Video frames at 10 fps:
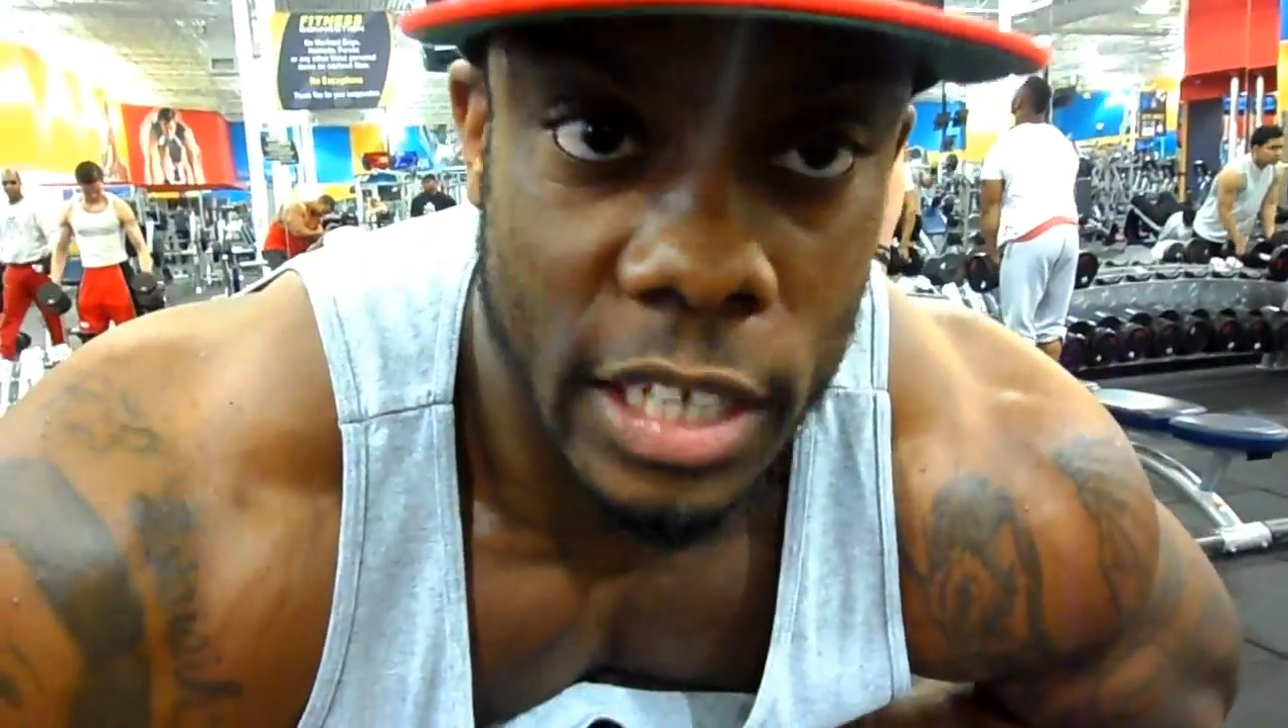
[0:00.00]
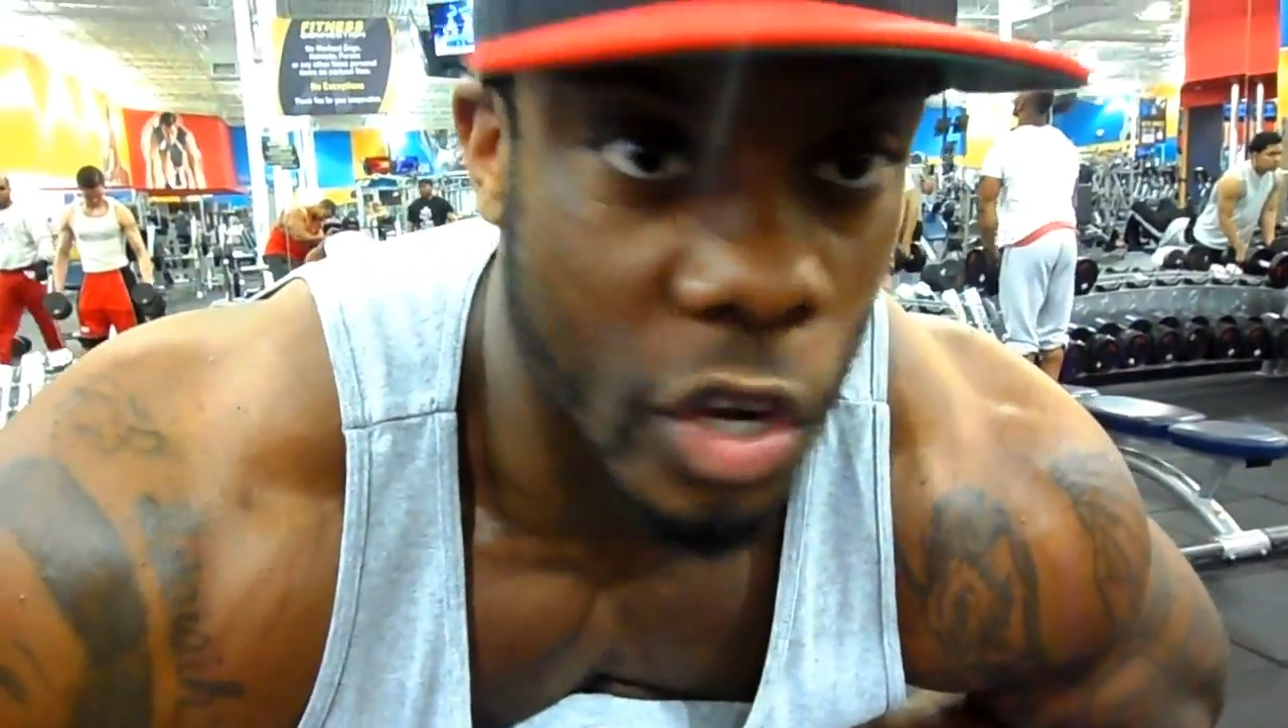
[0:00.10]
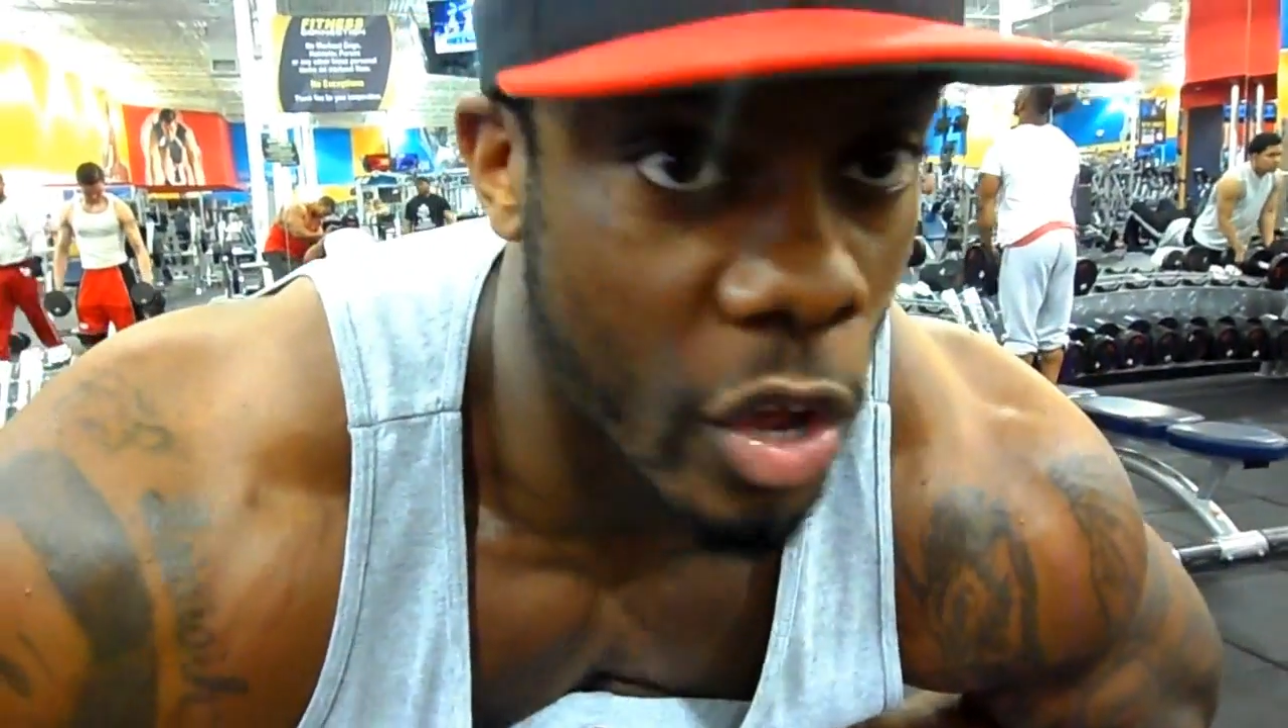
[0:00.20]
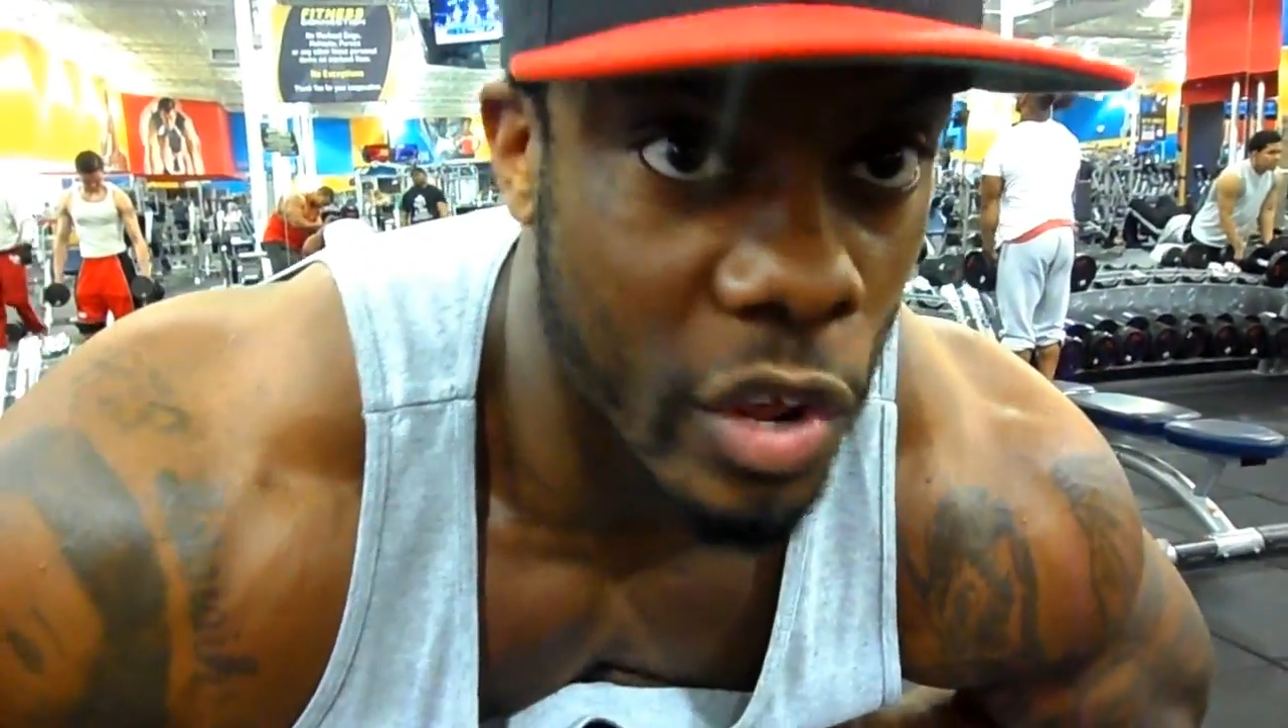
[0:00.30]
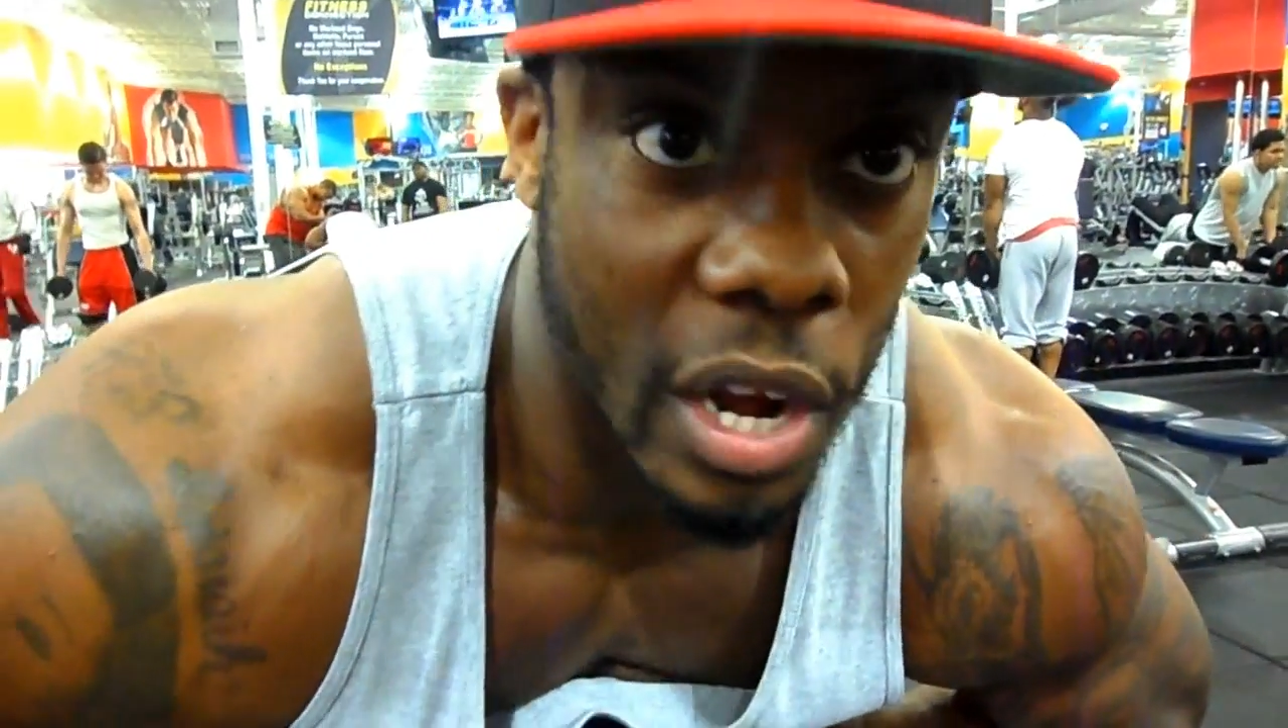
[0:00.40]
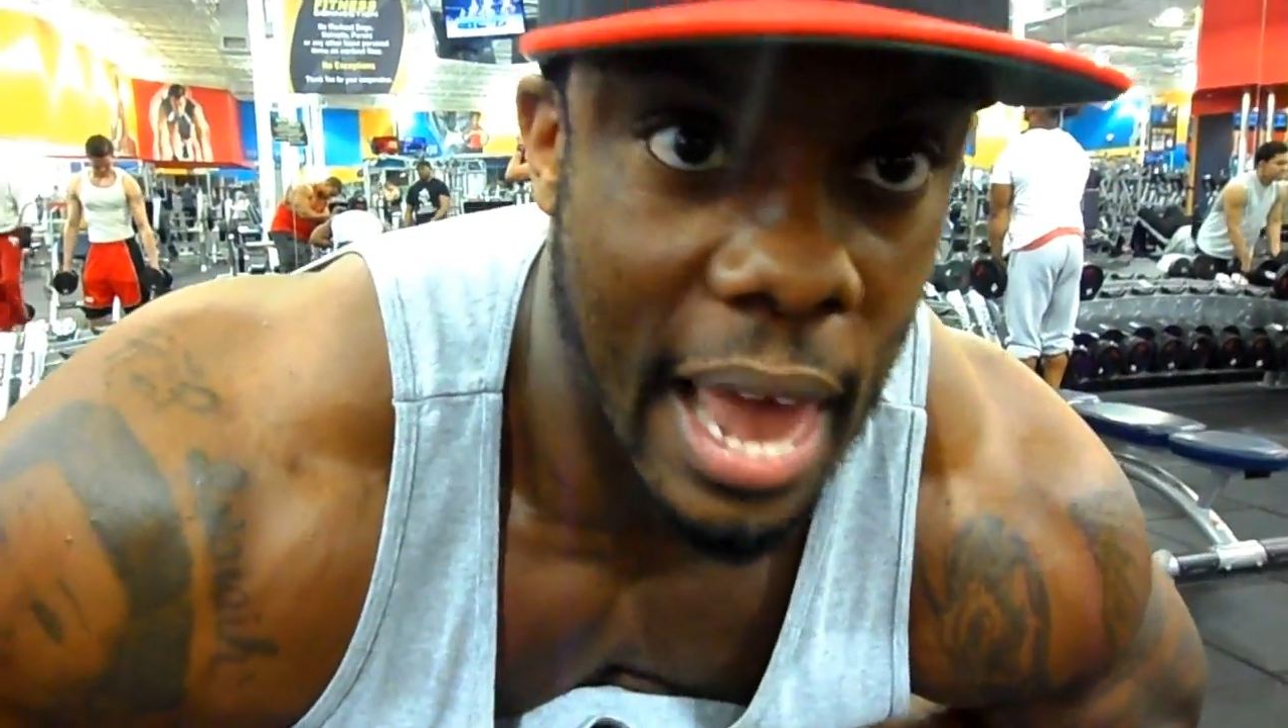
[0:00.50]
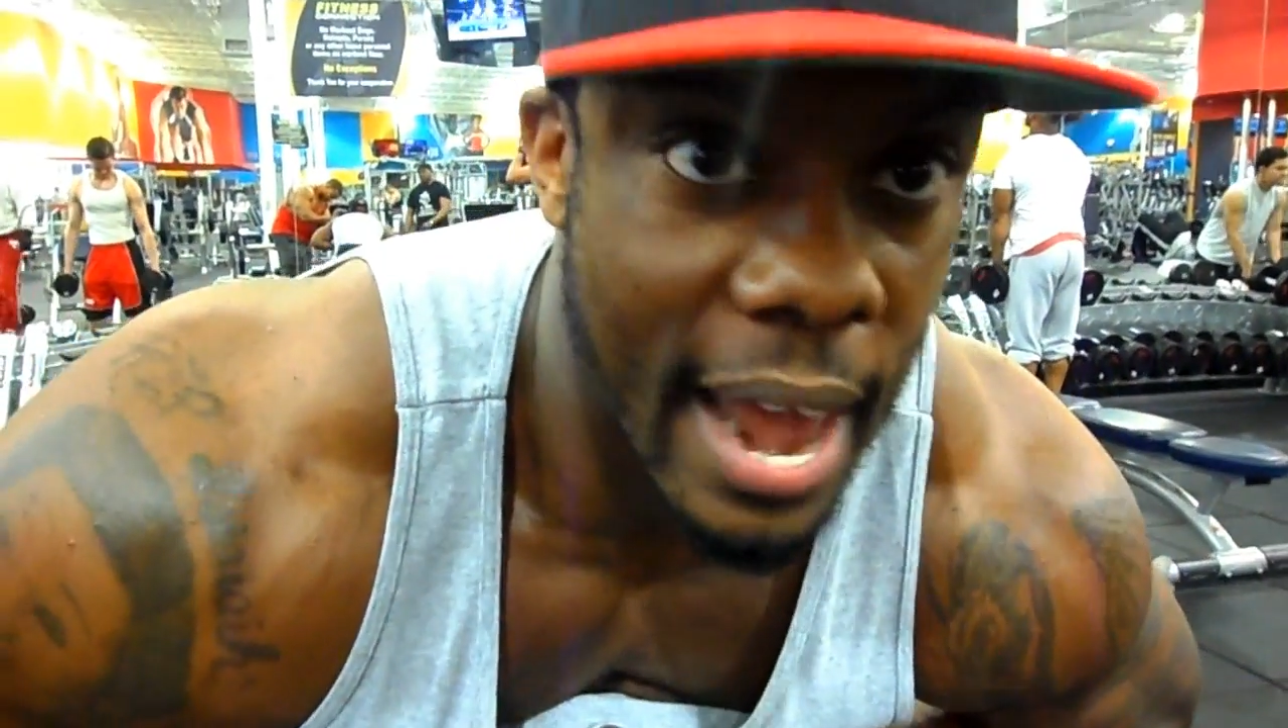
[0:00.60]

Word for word: so you don't need a lot